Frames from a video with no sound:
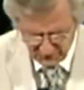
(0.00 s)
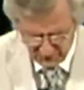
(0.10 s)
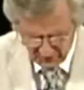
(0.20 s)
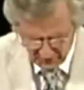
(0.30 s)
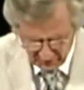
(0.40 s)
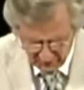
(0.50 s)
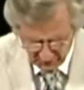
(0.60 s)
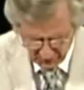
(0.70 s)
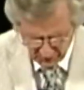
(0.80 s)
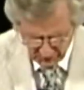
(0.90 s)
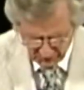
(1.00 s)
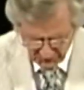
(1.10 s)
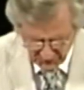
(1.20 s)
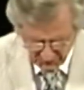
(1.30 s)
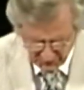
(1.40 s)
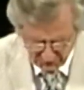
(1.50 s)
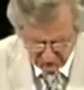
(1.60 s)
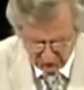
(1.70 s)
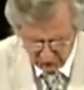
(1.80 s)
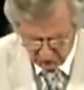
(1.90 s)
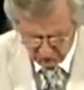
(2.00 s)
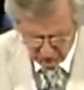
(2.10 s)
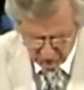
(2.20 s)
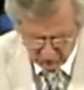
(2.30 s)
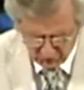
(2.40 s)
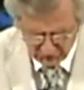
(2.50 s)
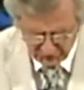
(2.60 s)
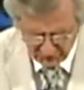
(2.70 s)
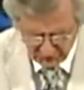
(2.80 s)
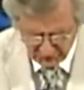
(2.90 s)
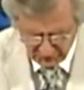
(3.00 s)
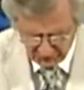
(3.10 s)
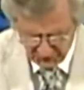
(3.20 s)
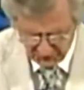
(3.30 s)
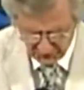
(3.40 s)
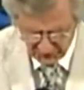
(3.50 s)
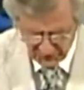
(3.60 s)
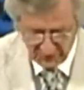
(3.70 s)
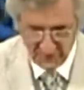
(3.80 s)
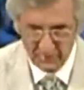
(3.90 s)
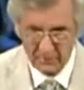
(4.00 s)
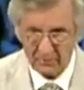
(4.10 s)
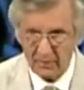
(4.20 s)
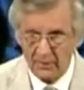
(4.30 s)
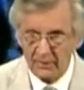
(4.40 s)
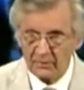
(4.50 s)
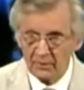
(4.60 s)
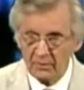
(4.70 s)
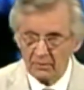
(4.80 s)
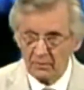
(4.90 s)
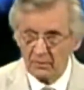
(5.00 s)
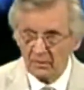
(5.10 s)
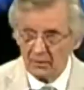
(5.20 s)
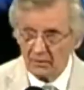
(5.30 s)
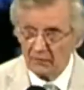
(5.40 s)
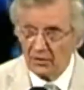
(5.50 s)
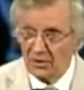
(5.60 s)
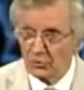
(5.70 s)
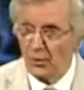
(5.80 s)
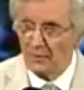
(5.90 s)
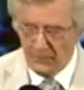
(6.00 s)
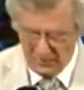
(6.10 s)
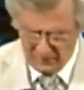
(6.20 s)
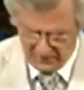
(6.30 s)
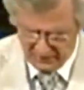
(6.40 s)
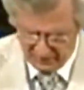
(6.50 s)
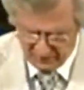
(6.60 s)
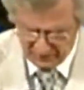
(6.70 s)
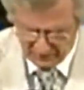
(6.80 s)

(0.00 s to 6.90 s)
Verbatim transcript: the ear, and then the full corn of the ear. See, it, it, everything's ripening now.